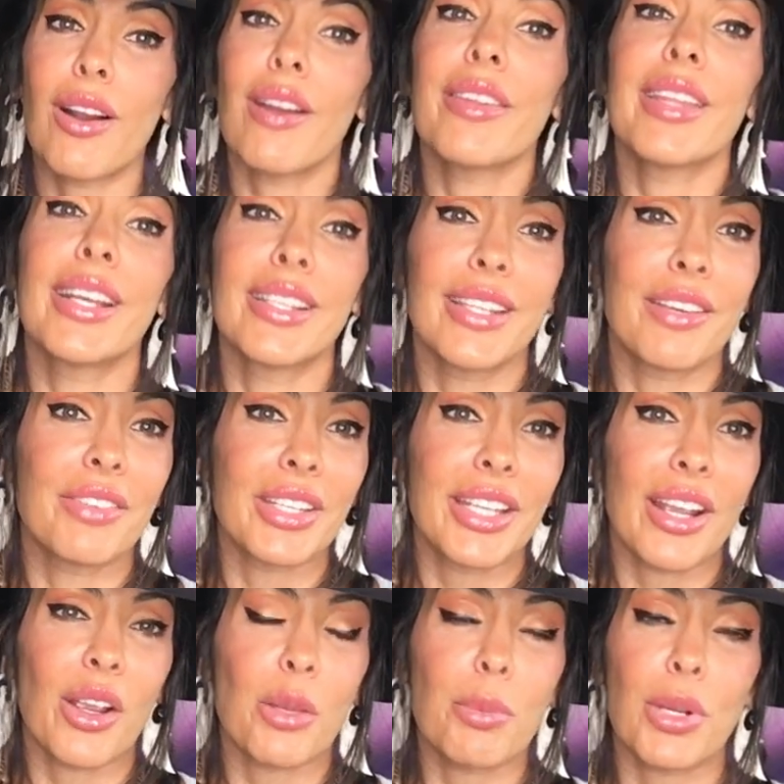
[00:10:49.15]
Are they a loving,
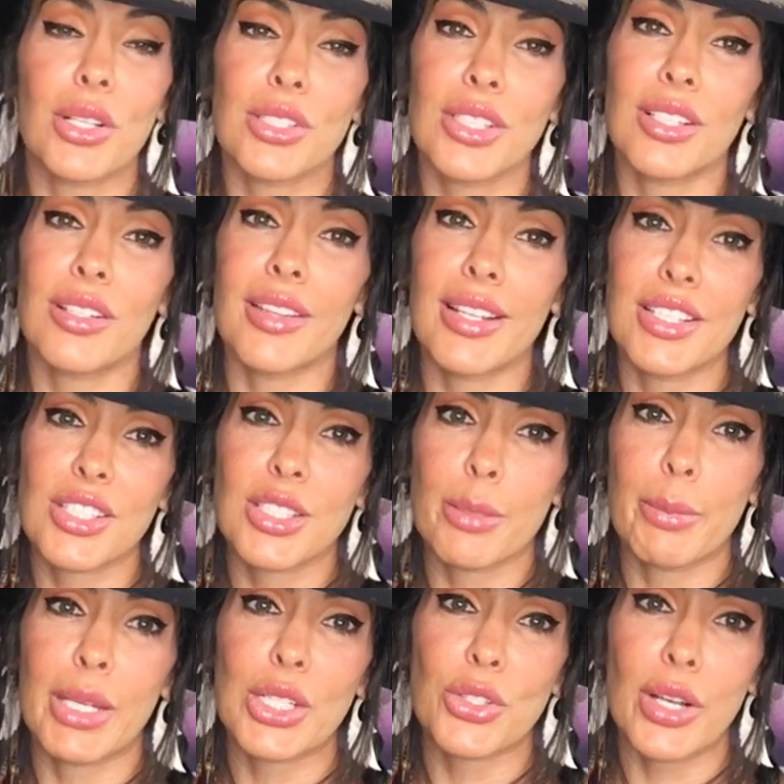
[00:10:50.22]
caring person? Or are they just
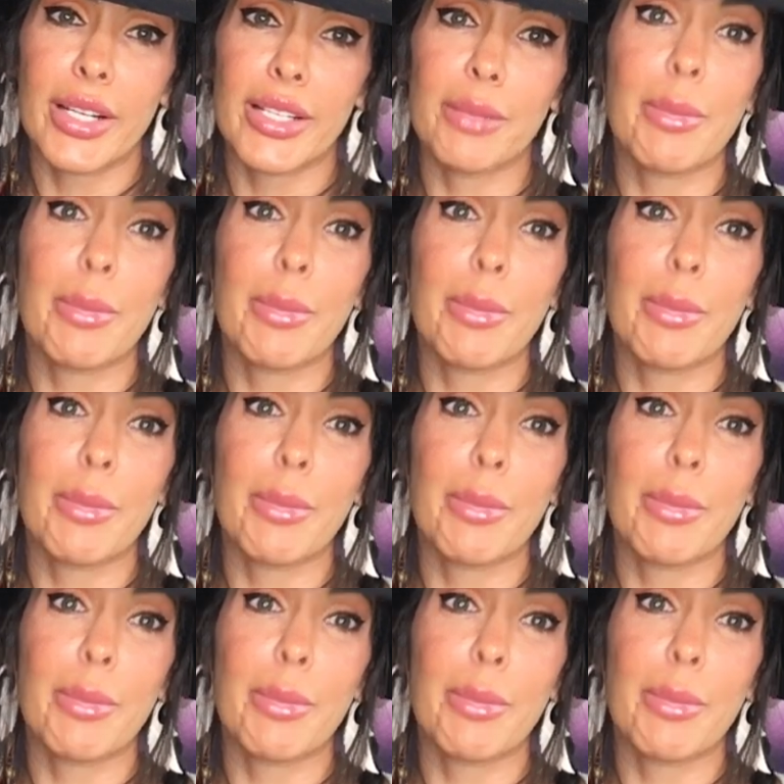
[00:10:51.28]
somebody trying